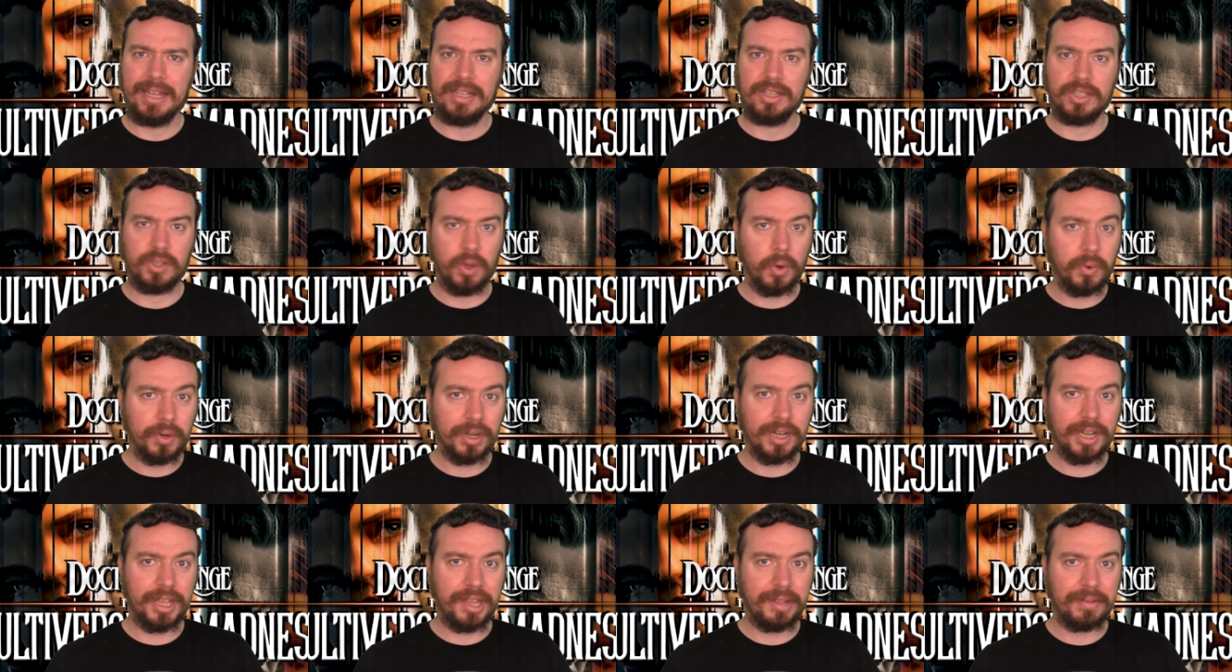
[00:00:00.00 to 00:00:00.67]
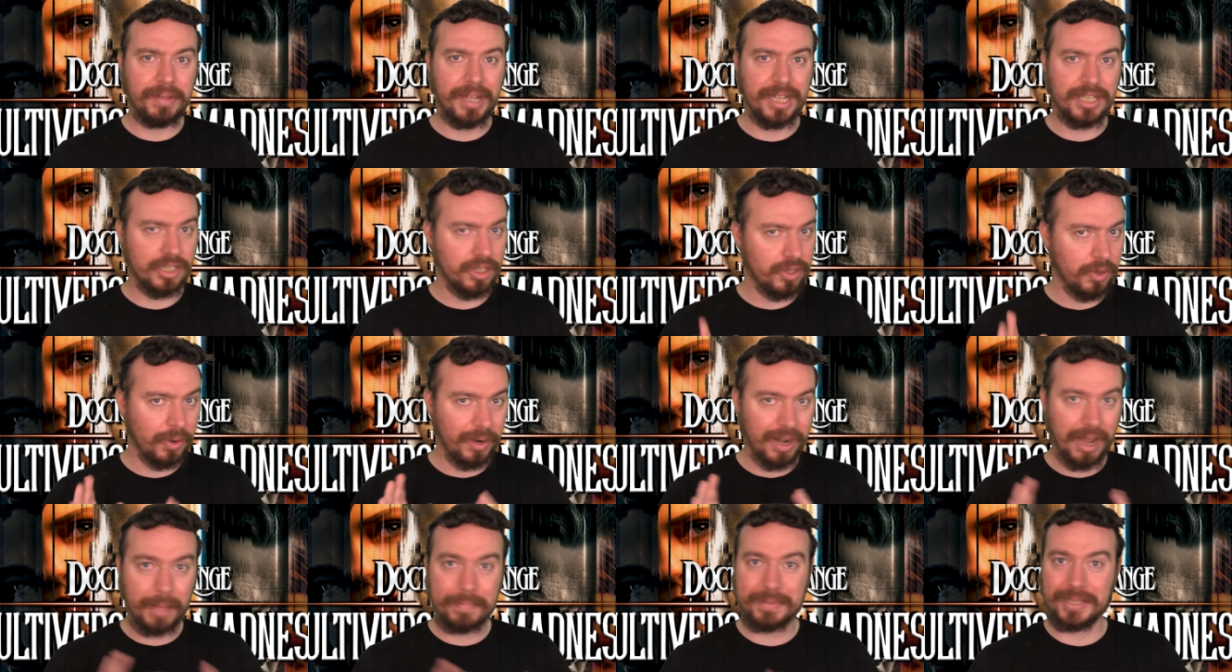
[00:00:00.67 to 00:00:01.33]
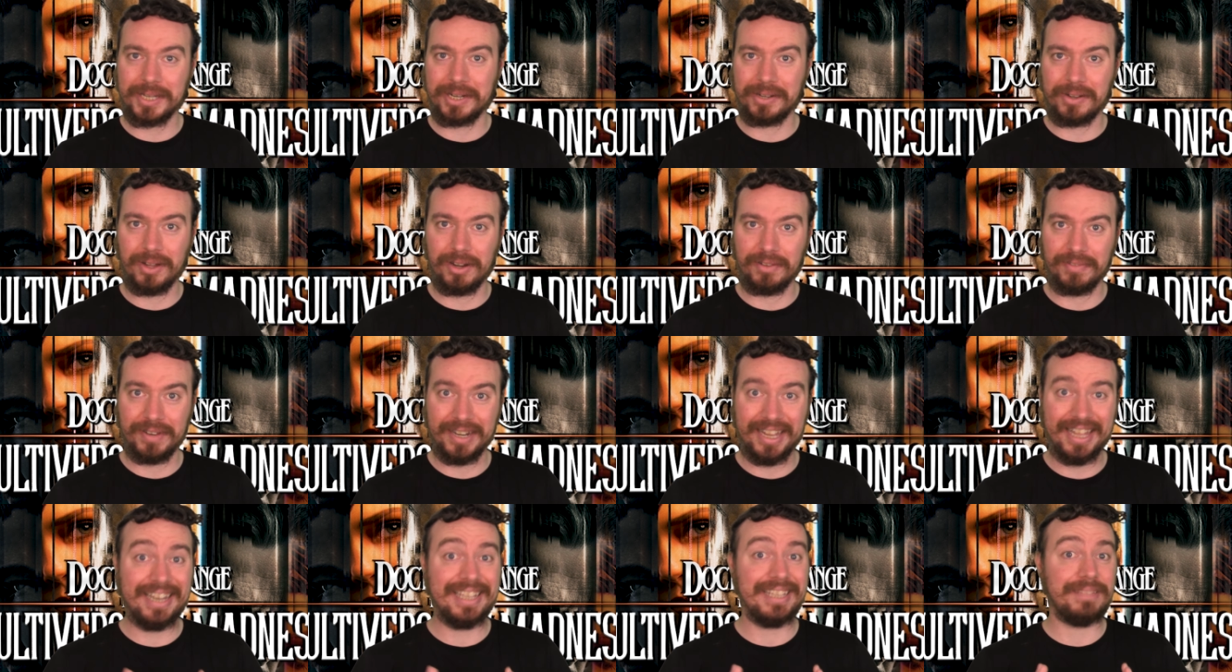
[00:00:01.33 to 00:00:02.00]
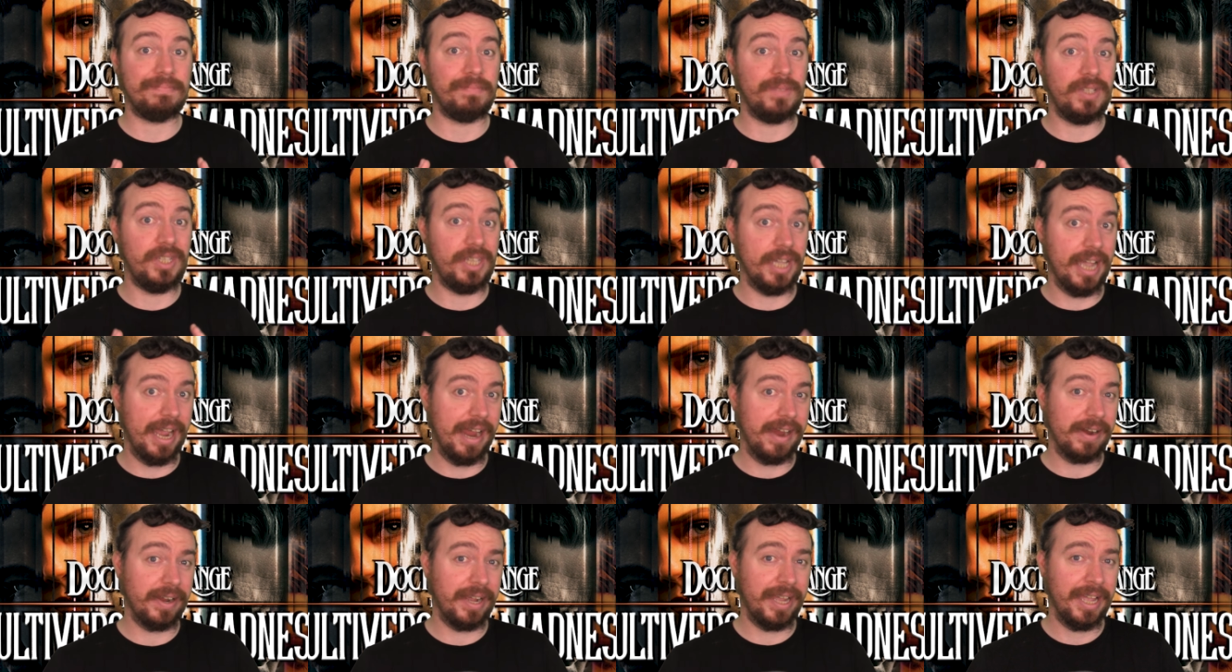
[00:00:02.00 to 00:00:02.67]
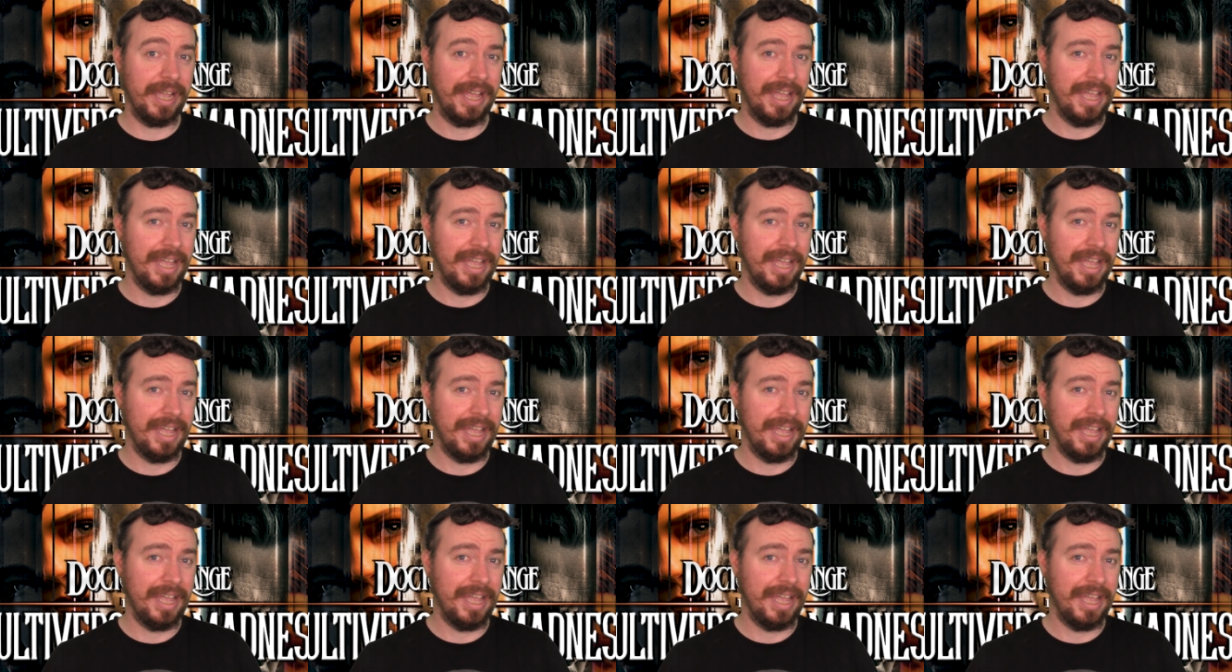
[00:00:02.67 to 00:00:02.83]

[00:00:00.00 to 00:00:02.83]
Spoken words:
Tonally, it's the total opposite of colourful. It is dark